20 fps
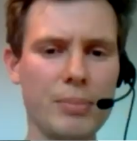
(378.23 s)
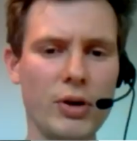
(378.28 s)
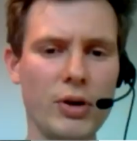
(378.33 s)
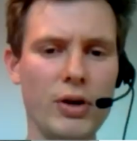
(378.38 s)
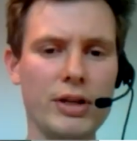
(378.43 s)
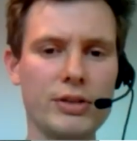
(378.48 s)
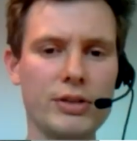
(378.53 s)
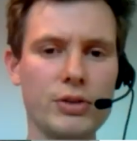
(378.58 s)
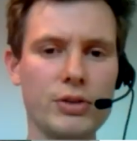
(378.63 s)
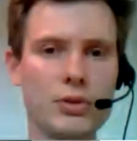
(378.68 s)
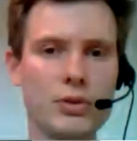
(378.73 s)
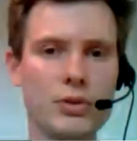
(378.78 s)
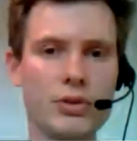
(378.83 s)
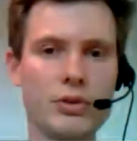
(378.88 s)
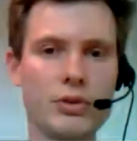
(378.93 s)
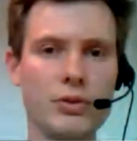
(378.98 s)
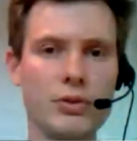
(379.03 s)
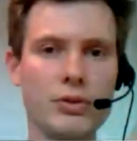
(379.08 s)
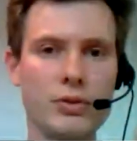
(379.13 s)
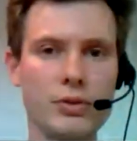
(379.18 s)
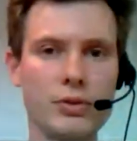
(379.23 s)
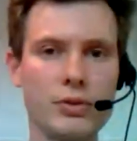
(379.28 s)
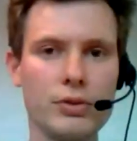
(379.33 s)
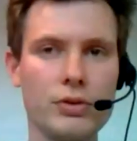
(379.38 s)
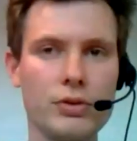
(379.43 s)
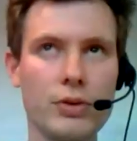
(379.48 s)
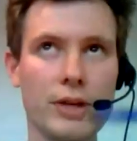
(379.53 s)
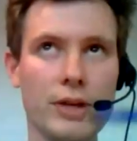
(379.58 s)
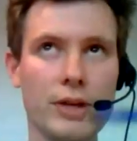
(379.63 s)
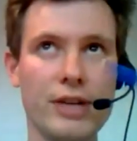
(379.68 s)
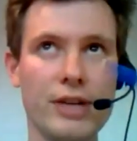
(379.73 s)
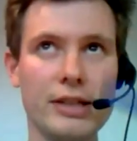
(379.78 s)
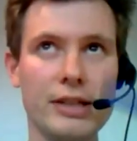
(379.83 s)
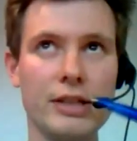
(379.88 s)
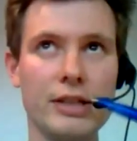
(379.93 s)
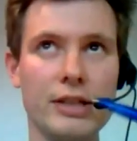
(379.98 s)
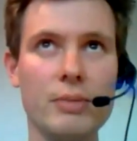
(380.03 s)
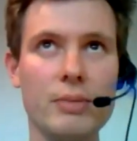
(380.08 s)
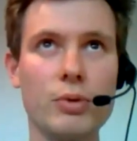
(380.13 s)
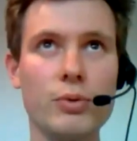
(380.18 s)
point to try to find a
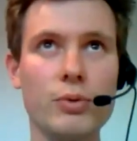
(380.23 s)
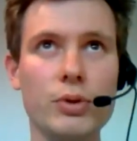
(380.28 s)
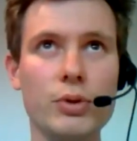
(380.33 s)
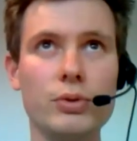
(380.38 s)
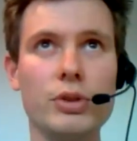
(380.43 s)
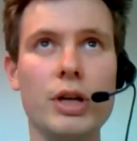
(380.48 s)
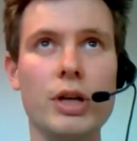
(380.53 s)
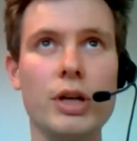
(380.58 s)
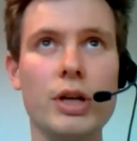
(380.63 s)
deeper root.